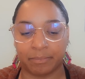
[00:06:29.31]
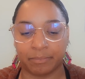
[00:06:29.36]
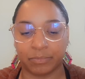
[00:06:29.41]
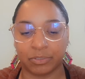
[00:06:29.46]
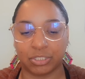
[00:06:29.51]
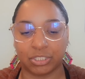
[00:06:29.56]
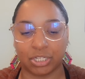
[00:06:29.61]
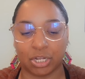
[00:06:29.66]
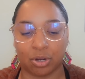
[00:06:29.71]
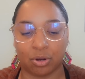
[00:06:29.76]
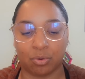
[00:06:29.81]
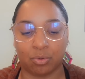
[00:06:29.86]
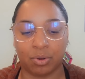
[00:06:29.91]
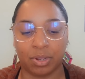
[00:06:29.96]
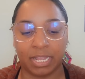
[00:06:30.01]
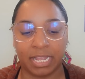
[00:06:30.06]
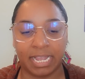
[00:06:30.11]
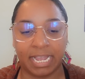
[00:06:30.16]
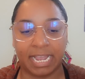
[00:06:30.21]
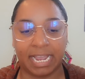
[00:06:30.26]
So
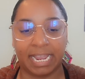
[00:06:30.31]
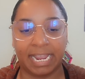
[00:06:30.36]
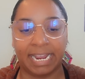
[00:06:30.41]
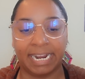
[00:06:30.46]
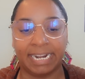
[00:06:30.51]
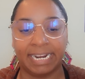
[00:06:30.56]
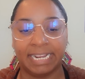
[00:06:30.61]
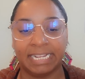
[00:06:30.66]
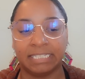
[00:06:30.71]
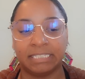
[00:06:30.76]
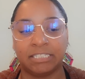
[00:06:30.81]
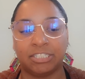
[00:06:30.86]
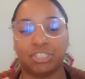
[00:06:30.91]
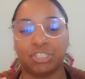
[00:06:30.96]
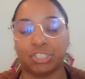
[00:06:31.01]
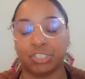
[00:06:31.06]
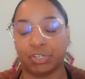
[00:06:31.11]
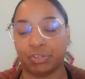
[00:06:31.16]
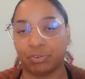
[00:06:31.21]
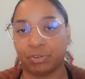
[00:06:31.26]
it is
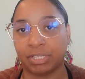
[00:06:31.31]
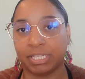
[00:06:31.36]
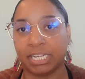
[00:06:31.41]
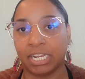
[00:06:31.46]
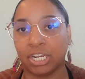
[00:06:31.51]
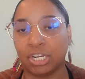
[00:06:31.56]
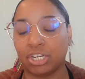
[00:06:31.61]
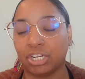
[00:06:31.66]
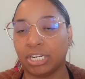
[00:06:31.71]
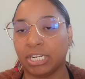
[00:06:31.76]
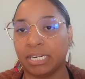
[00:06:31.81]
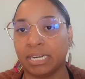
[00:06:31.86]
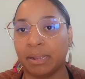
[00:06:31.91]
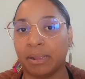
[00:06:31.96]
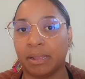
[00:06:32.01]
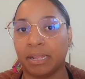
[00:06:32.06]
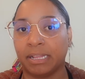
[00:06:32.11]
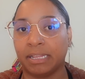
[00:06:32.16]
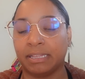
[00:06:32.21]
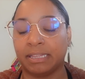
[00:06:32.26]
generally a good
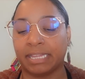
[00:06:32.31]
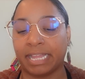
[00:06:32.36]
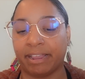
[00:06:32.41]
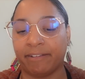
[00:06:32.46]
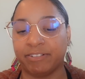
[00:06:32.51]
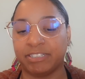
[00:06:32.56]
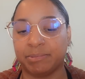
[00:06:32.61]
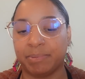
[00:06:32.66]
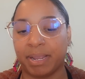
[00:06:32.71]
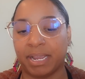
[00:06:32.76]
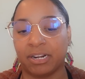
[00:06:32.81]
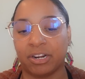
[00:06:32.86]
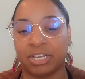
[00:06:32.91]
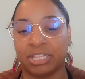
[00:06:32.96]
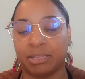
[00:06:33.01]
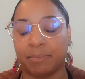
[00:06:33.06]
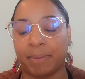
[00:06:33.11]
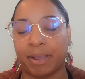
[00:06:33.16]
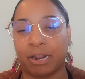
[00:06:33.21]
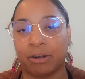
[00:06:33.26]
lifespan
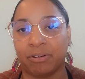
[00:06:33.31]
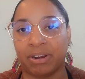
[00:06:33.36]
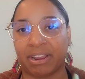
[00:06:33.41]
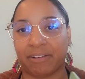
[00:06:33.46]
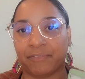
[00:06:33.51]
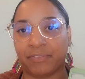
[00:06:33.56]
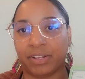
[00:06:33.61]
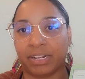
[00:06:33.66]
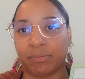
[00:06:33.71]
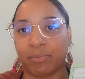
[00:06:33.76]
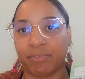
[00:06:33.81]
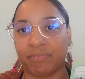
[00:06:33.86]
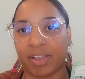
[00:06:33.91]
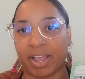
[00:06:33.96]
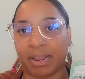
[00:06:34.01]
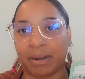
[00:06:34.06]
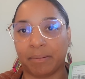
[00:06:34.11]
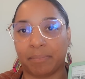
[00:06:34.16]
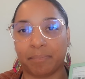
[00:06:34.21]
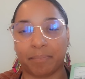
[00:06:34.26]
on the battery. I feel like we've
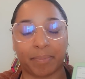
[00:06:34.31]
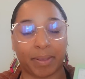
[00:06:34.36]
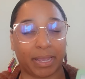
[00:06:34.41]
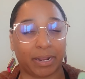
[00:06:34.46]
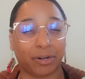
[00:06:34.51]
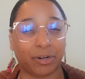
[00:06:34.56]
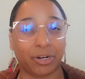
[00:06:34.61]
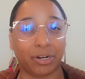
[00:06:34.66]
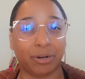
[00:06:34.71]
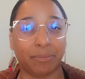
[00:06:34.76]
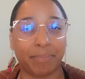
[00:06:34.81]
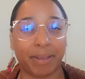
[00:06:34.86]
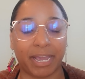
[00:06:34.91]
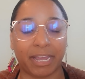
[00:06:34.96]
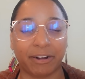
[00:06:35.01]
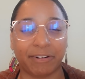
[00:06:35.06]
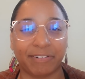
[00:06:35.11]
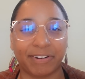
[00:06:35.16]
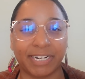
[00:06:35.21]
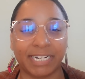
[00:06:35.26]
had better
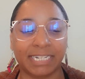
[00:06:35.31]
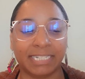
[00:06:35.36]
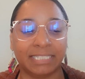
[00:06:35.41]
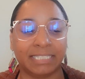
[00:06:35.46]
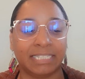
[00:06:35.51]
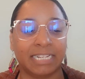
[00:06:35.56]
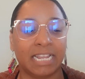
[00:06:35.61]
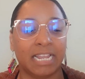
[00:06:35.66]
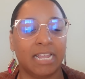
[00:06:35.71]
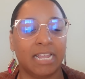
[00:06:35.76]
batteries